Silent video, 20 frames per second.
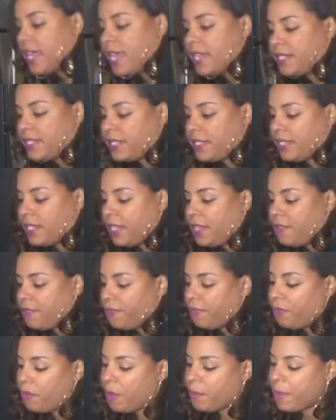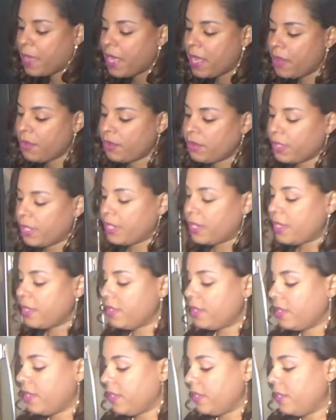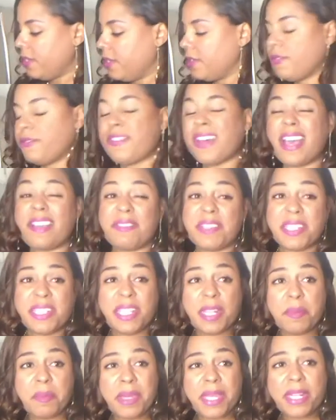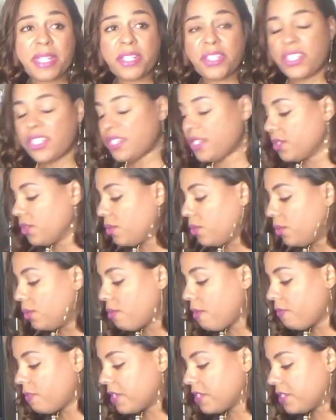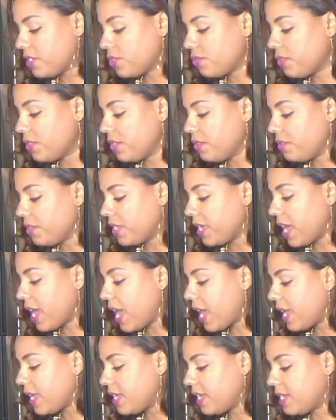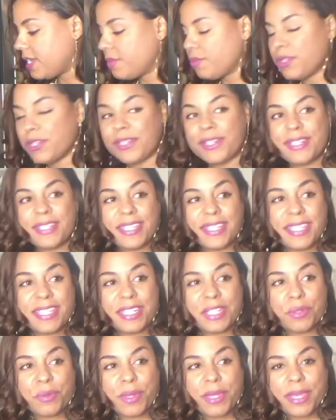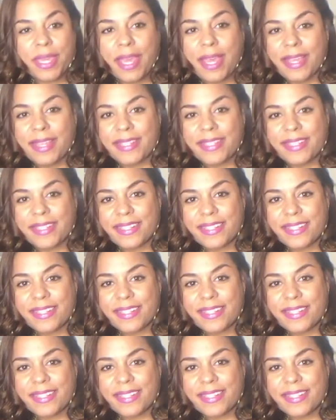that sit for about another 5 to 10 minutes just to cool off because it's really, really hot, and then we're gonna dig into it, guys.